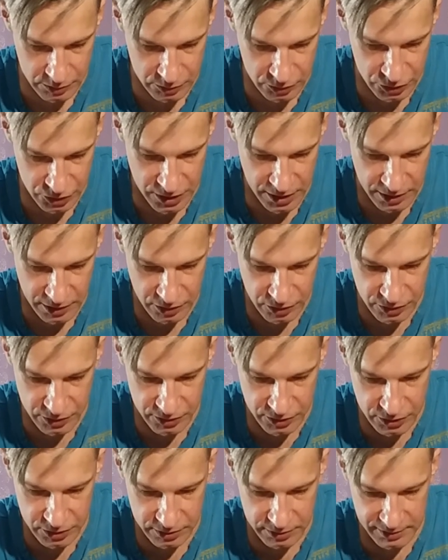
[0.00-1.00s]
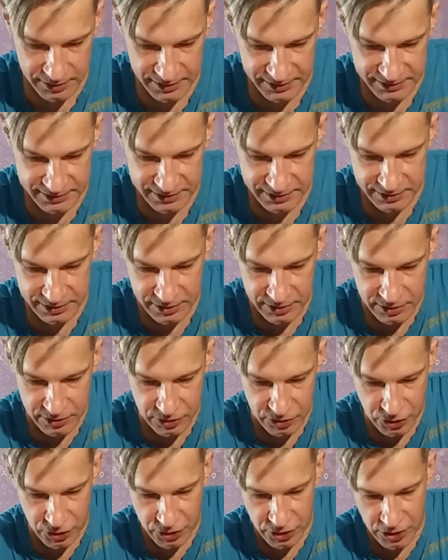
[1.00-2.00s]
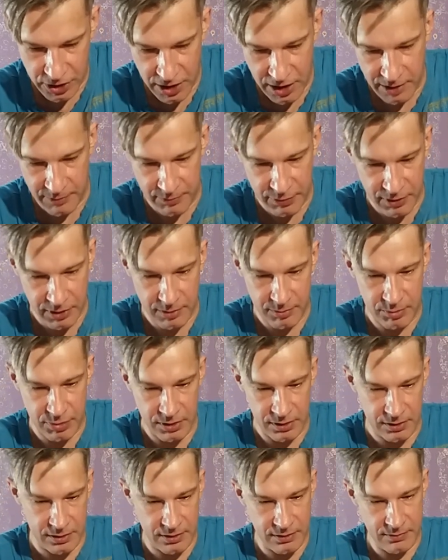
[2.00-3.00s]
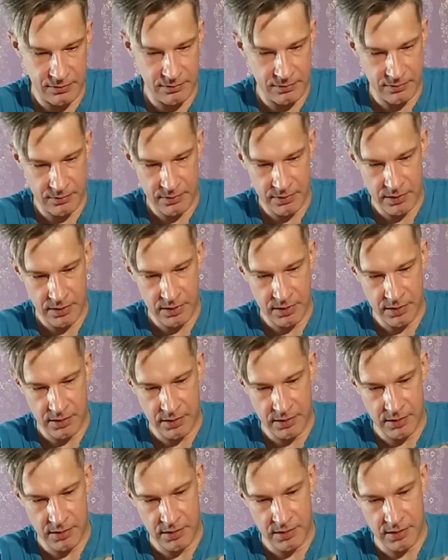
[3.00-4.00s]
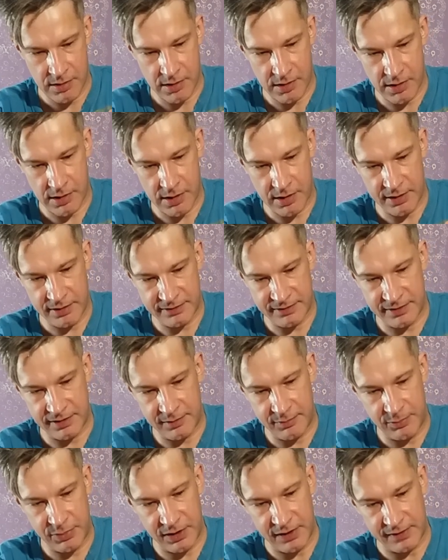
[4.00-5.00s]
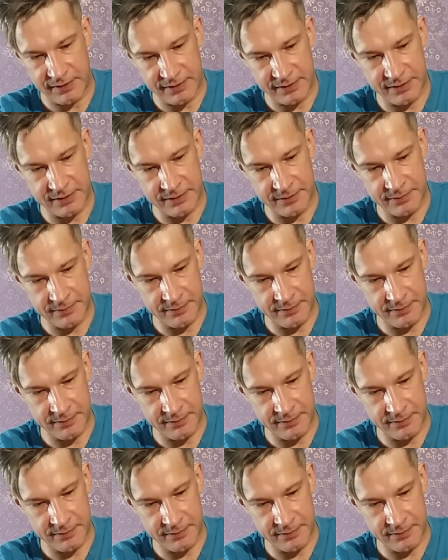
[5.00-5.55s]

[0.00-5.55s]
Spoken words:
change its shape a bit as it beats.